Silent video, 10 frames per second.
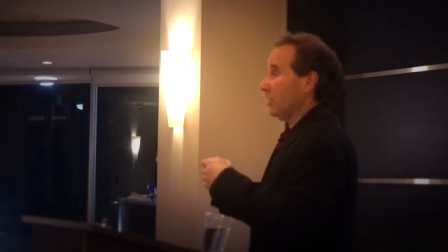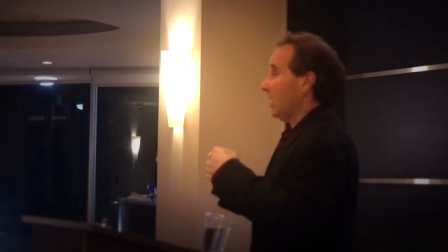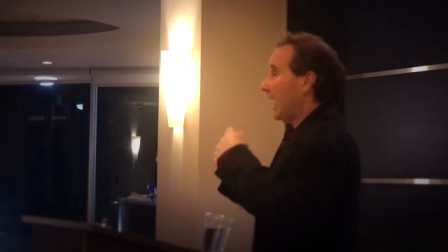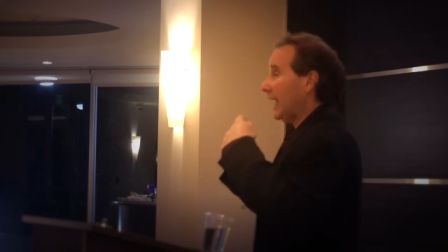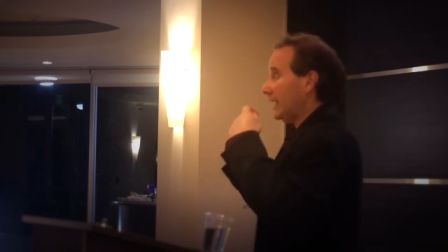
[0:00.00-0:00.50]
a
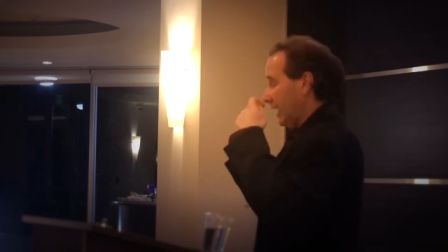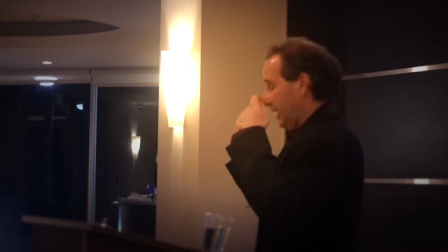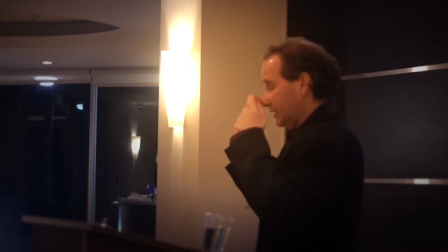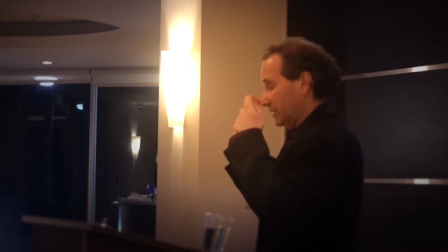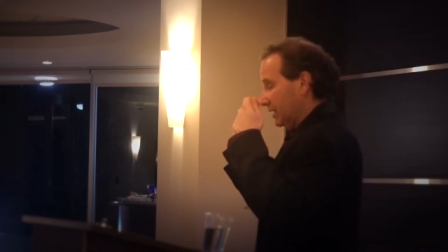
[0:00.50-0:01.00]
lot
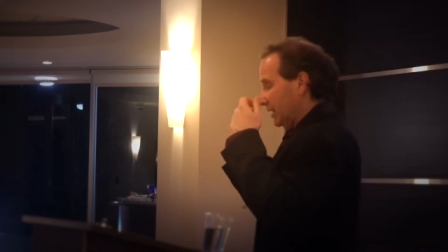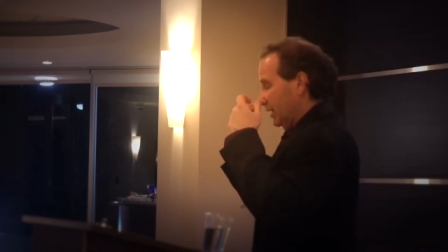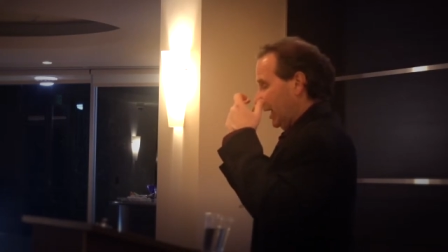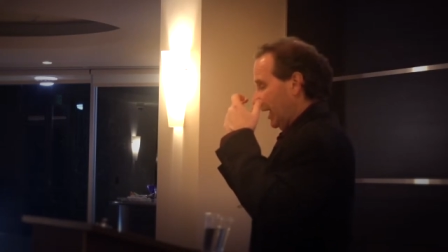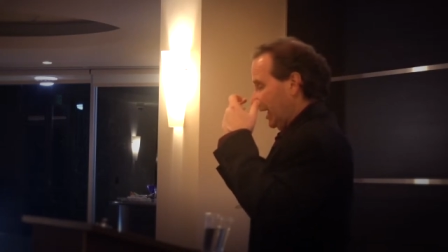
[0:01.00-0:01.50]
and,
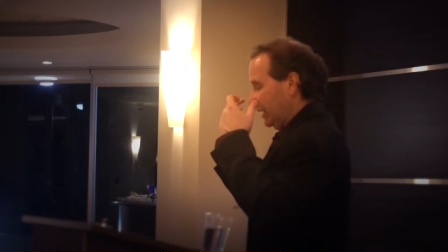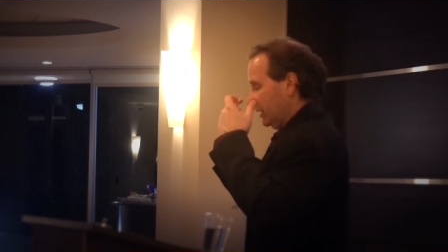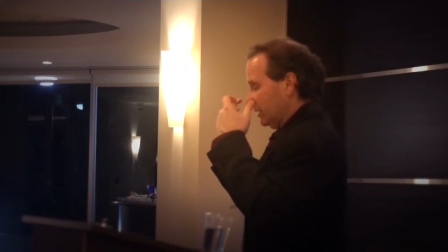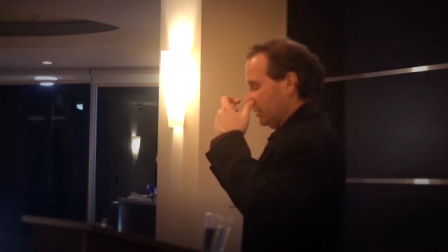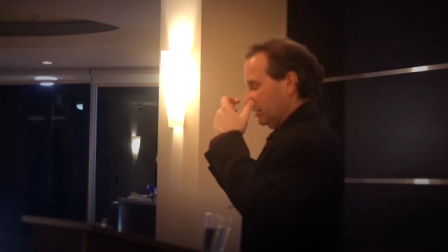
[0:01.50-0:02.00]

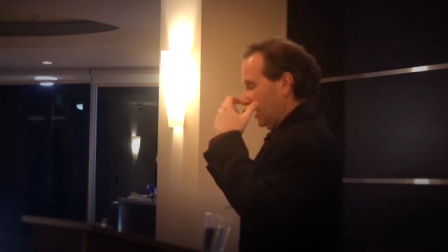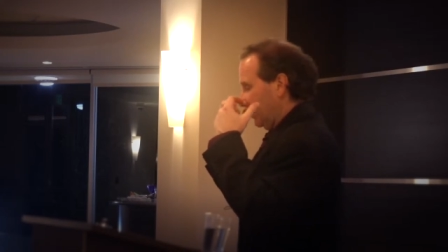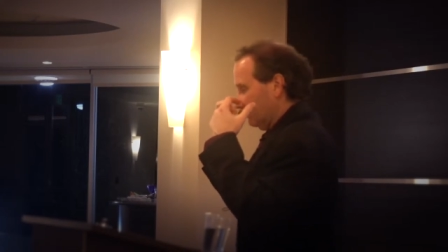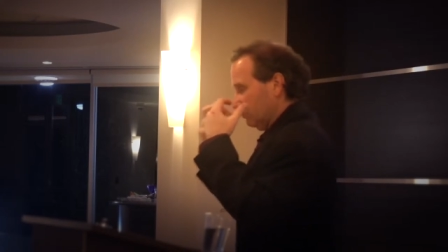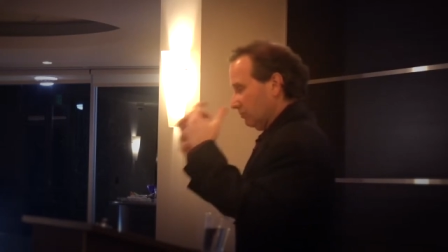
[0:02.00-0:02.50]
and,
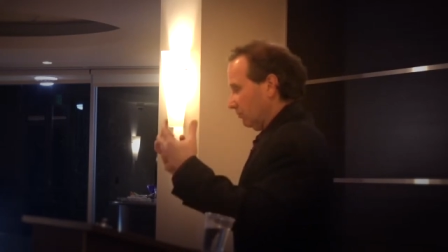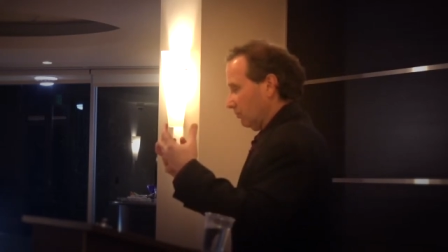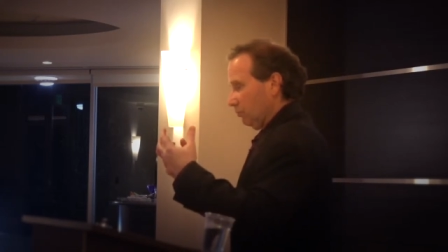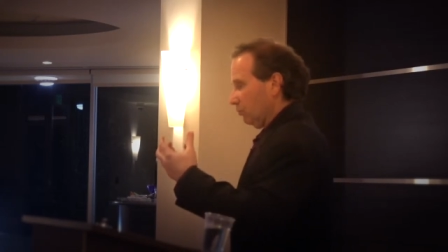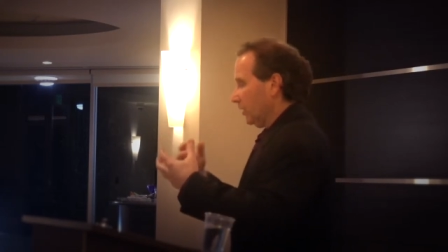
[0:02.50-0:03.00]
and
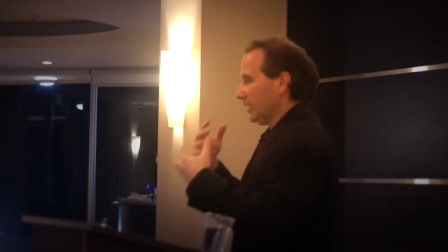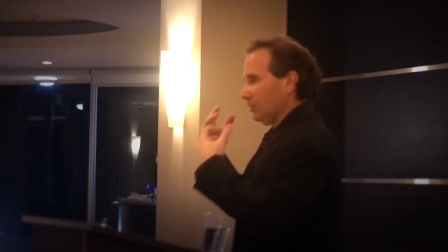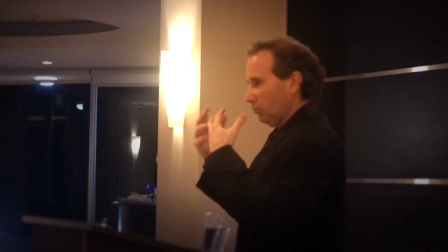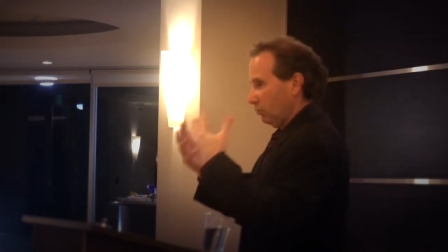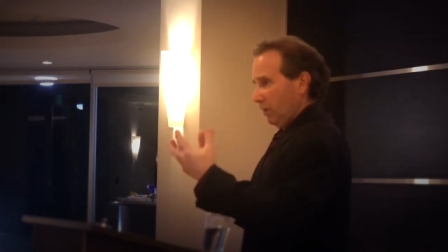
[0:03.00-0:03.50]
really
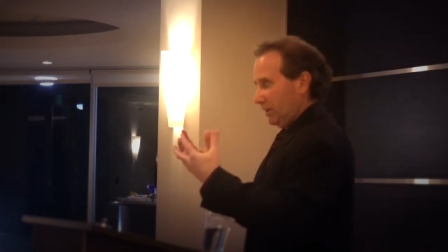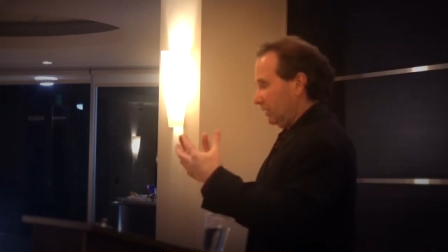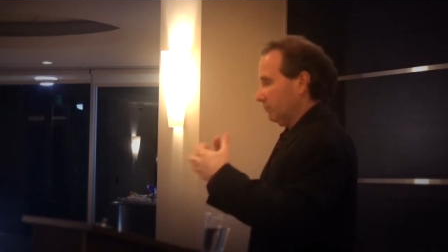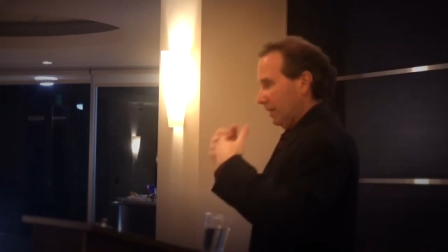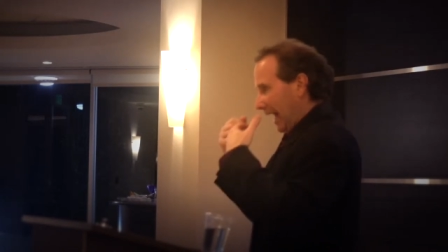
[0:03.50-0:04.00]

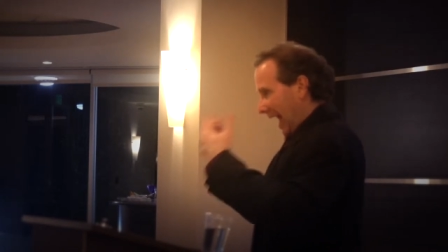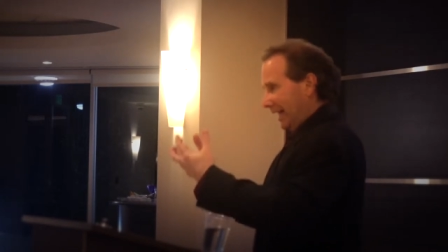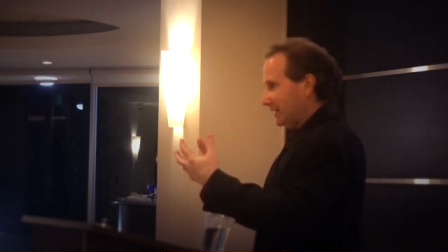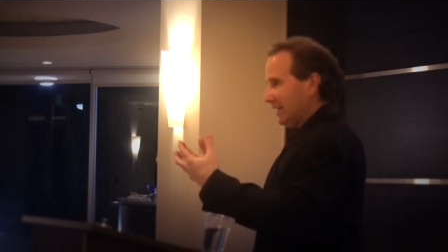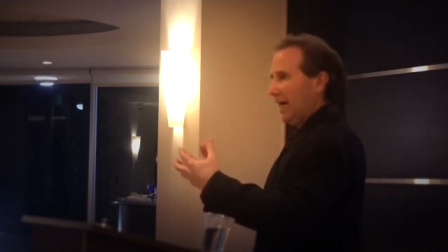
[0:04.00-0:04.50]

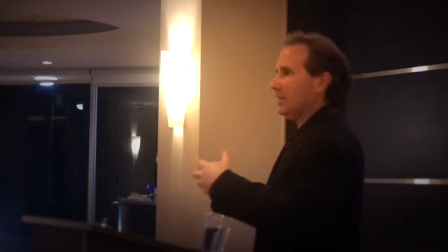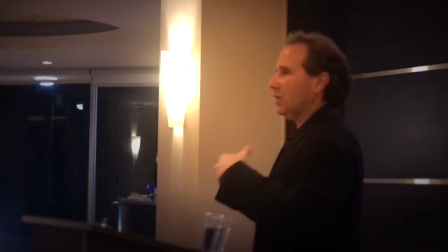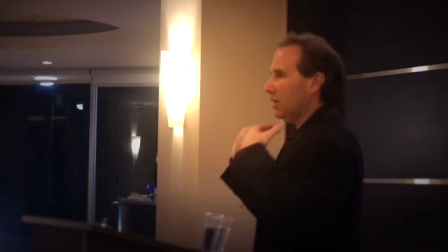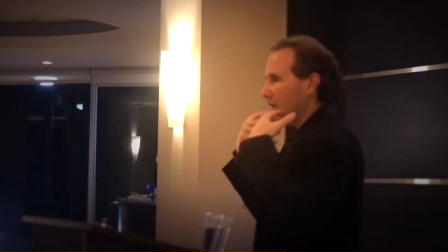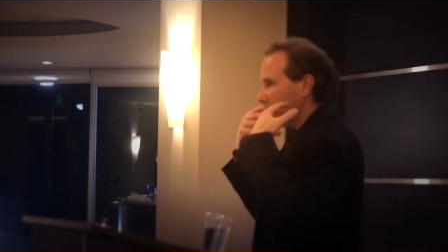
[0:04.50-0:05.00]
added
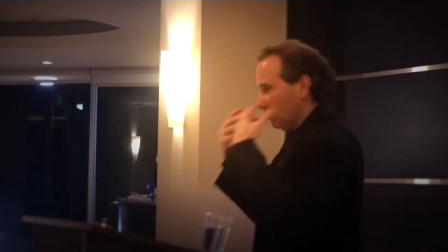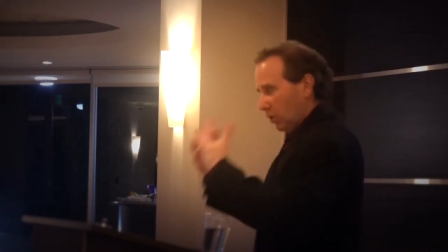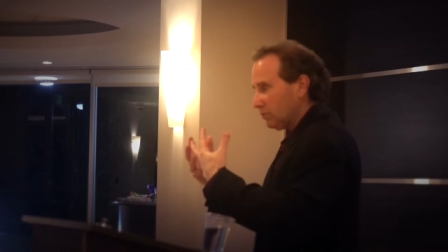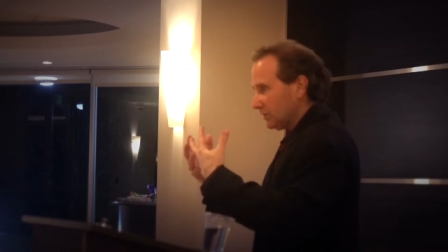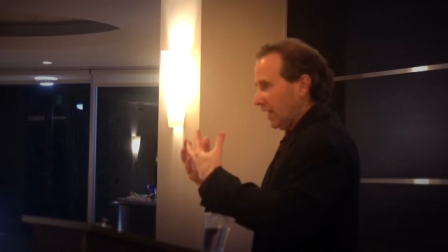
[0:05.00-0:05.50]
dialogue,
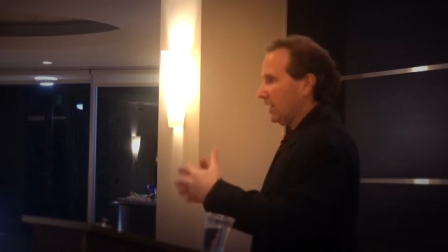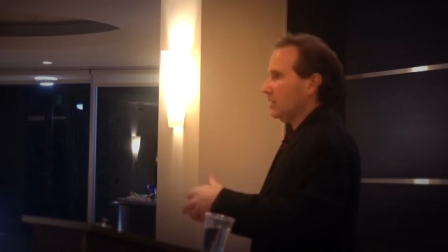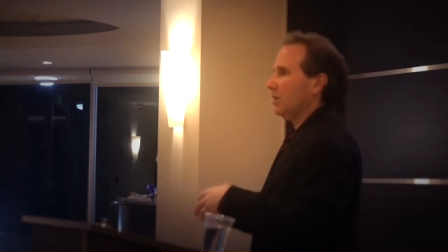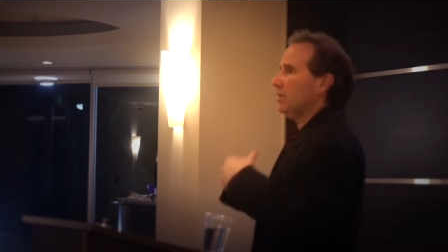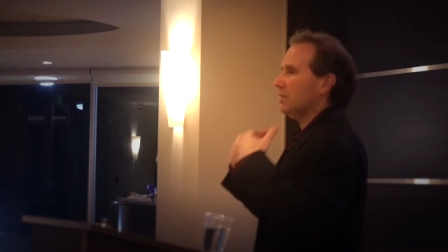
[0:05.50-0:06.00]
wrote
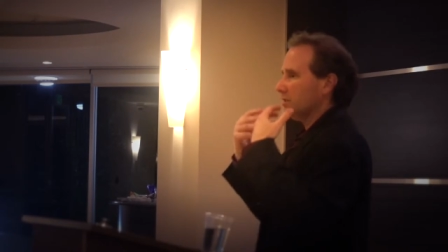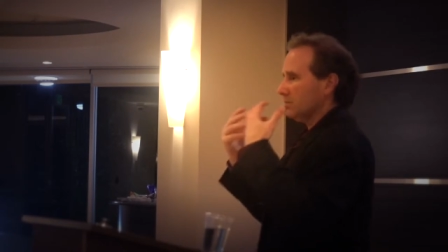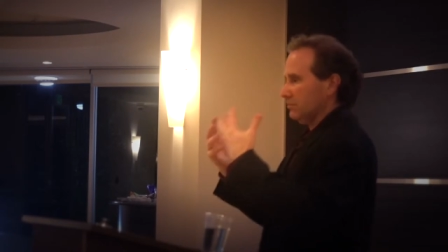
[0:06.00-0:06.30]
dialogue,